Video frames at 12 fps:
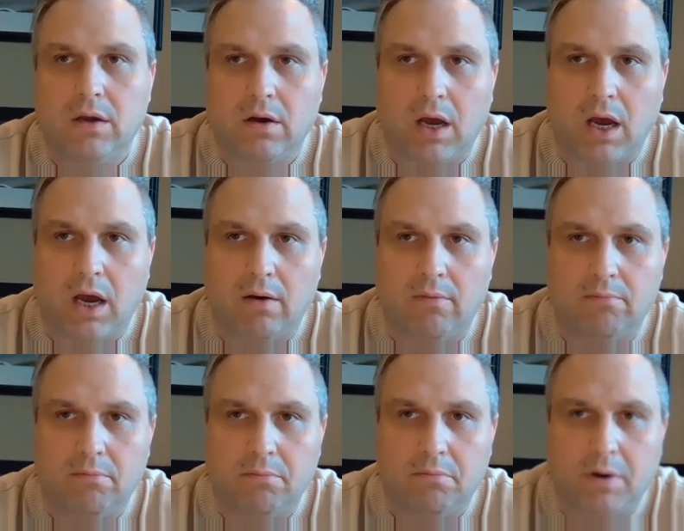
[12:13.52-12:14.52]

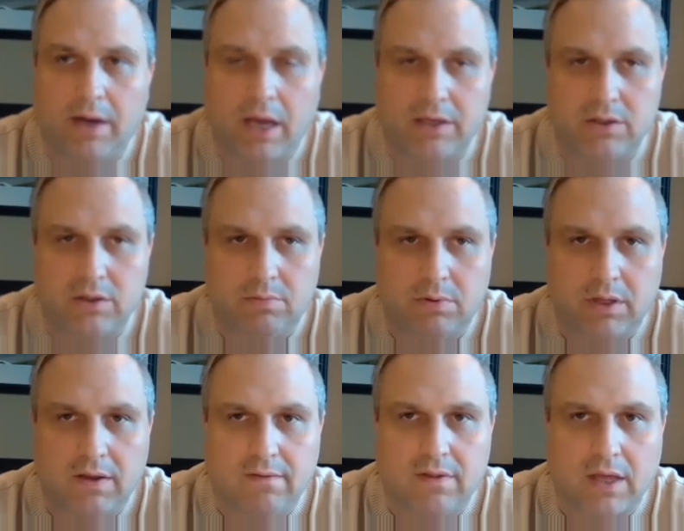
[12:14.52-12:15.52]
but I do
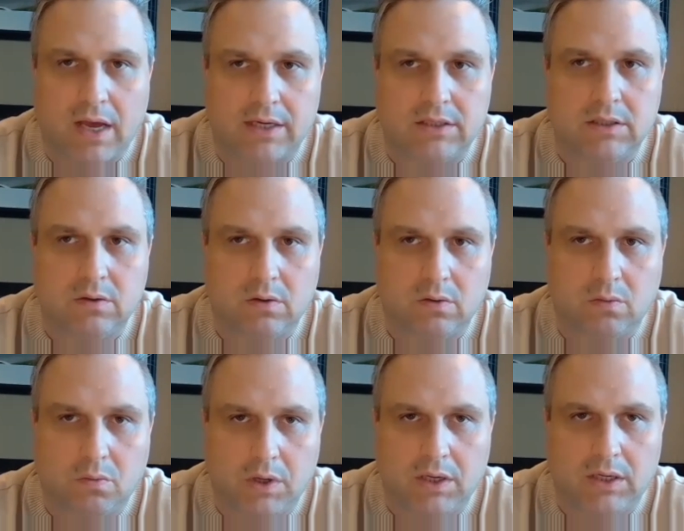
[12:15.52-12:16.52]
believe that
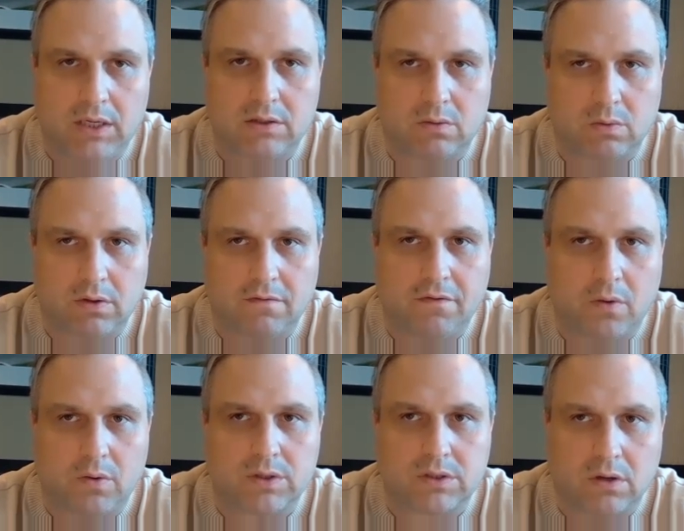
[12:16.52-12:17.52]
we need to really
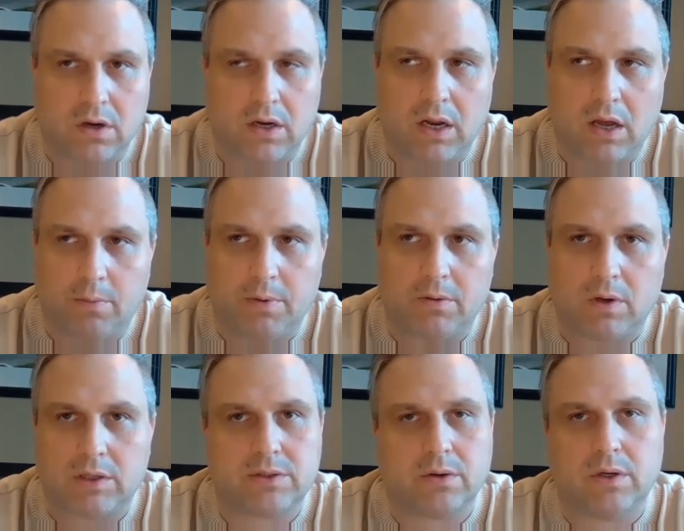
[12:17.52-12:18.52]
focus on helping
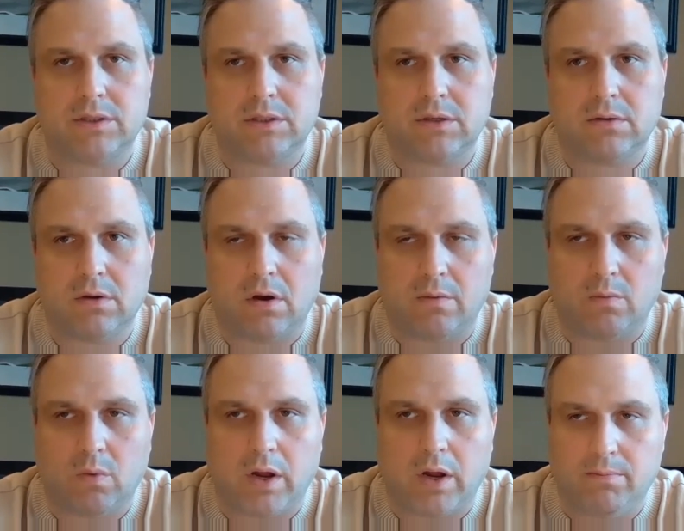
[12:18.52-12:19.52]
restaurants,
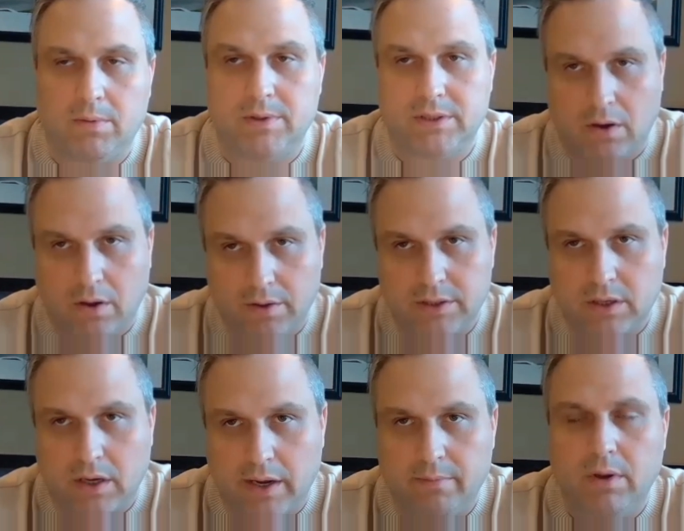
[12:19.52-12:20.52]
one, be busy all the
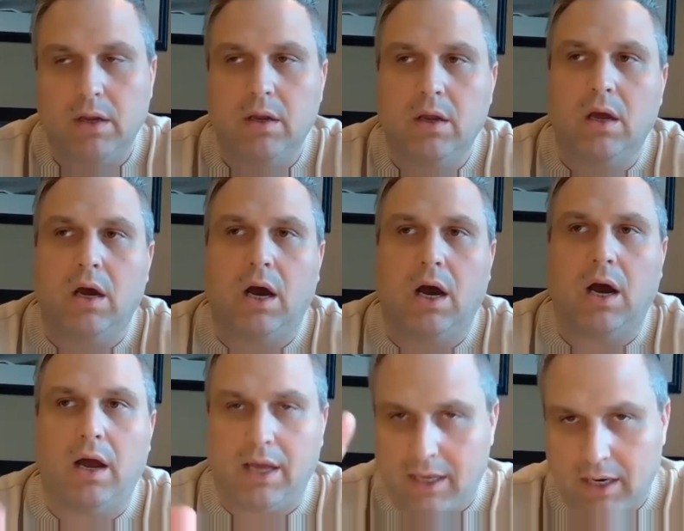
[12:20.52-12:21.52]
time,
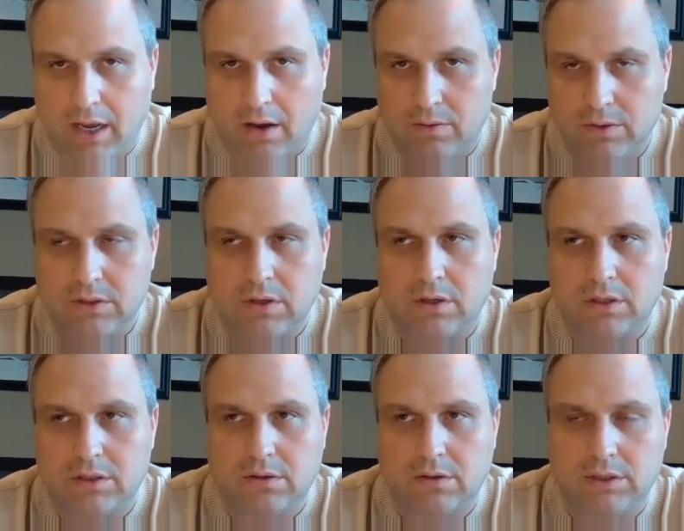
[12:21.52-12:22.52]
in-house, not
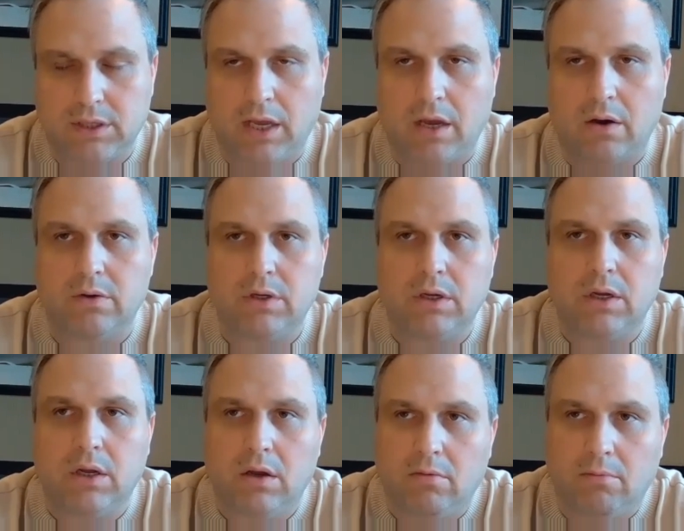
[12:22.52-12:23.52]
necessarily on takeout,
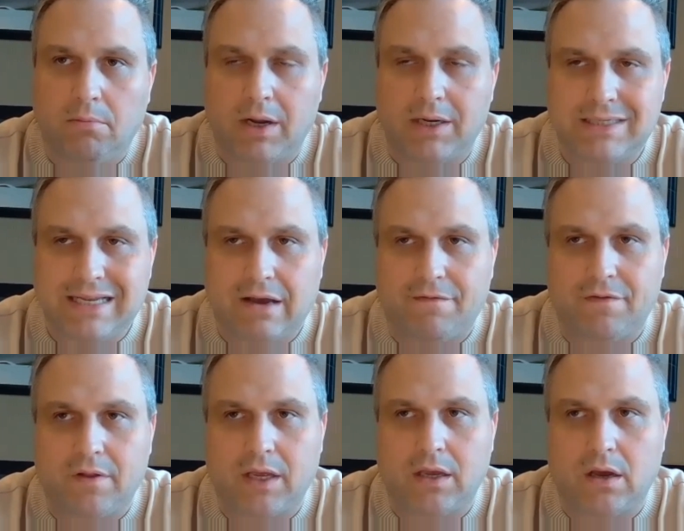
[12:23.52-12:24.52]
but
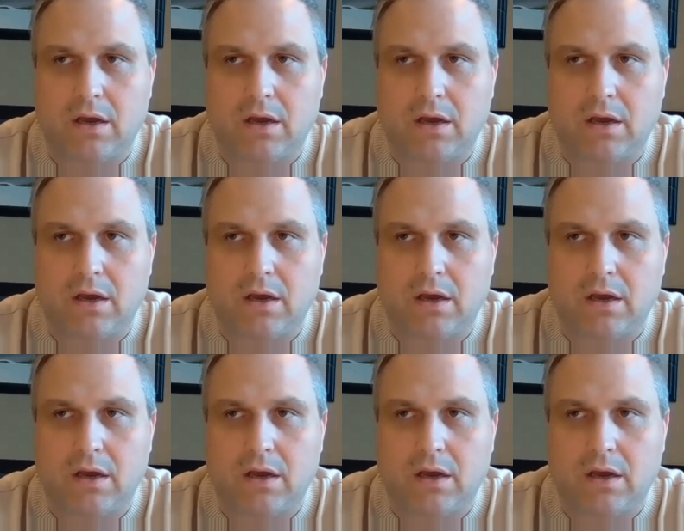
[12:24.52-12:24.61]
definitely